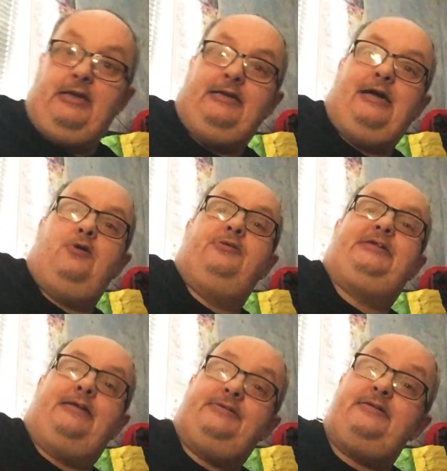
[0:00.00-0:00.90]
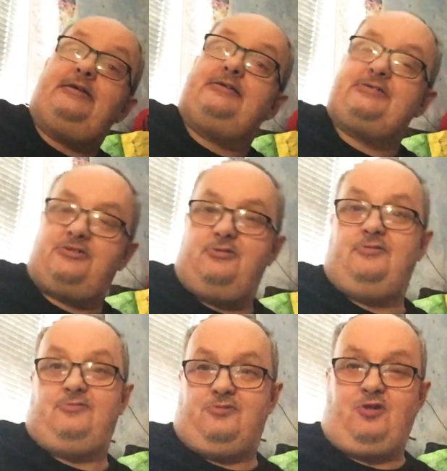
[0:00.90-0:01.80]
Now, Danny has
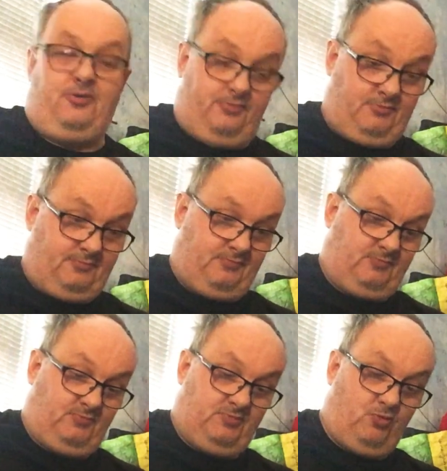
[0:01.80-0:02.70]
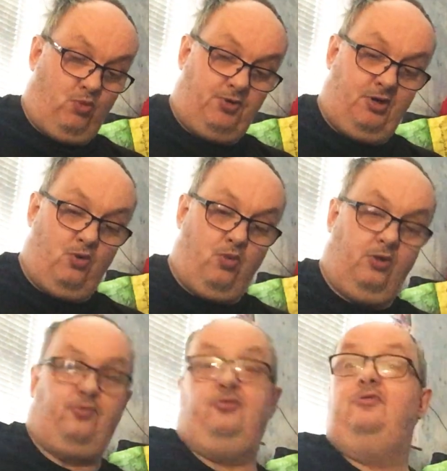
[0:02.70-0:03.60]
gone
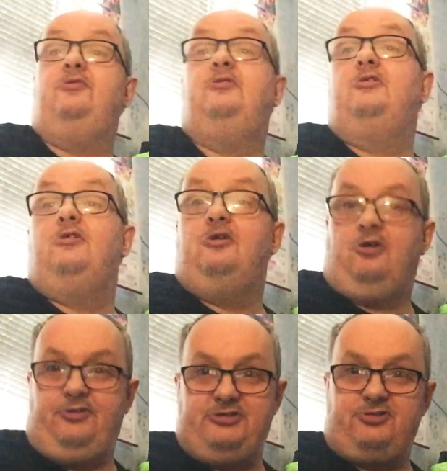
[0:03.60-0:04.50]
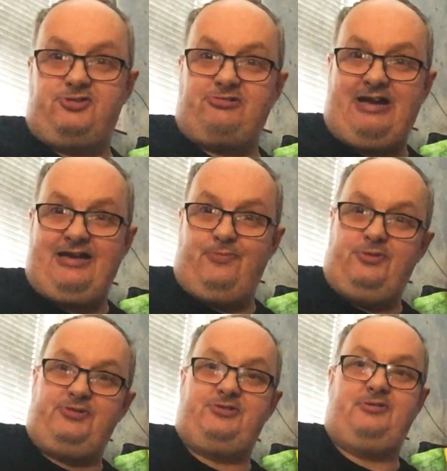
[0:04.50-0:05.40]
101 on his
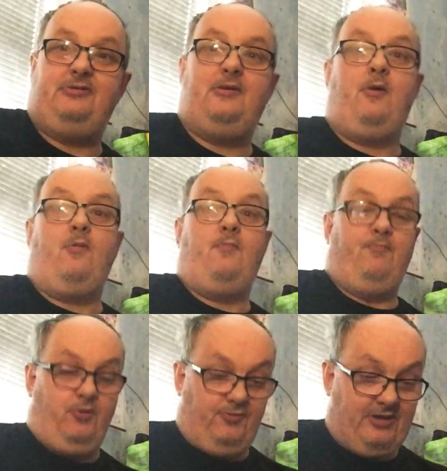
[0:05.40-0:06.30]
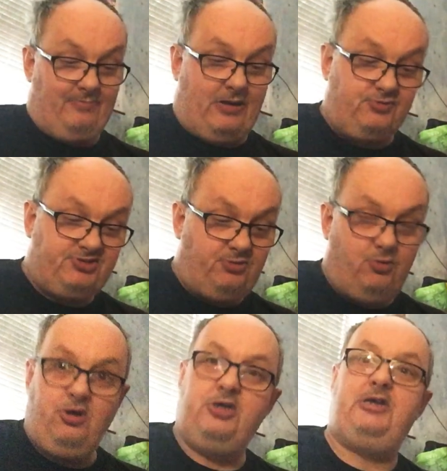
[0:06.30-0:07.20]
subscribers, but the amount
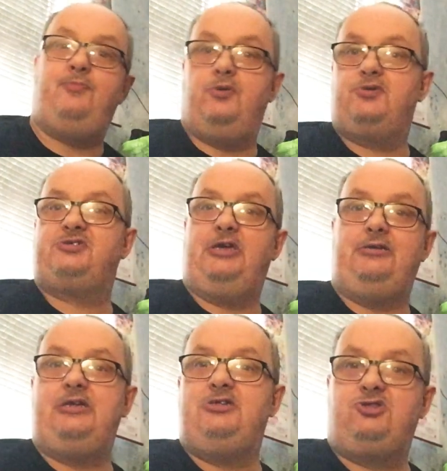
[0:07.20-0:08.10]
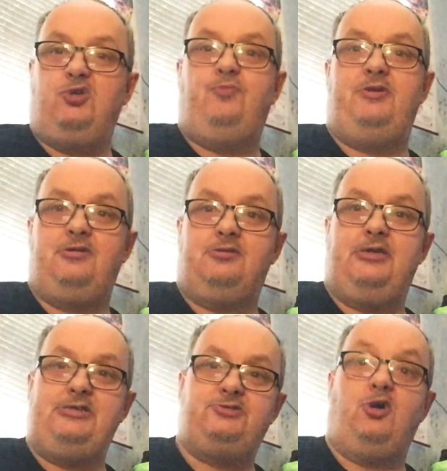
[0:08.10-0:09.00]
of work he puts in, he should be at
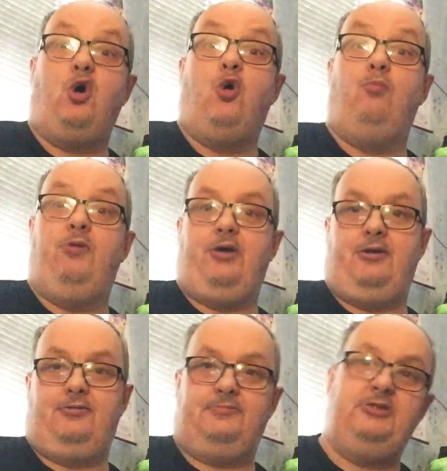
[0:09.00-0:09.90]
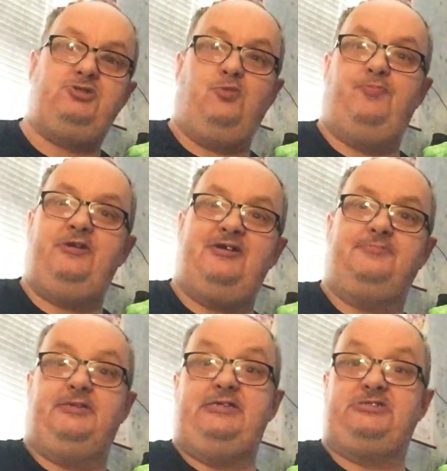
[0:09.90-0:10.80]
least up there. He should be
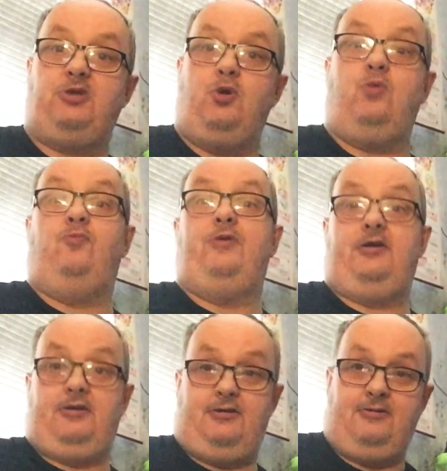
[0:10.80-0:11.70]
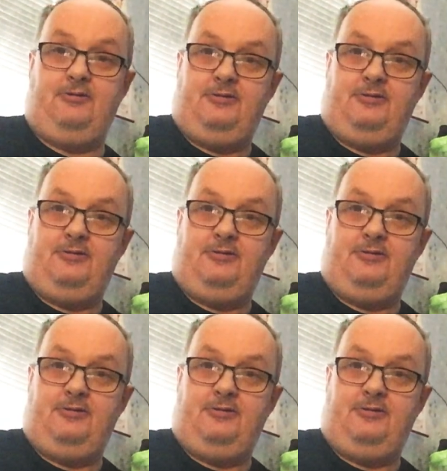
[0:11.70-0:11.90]
at least up there,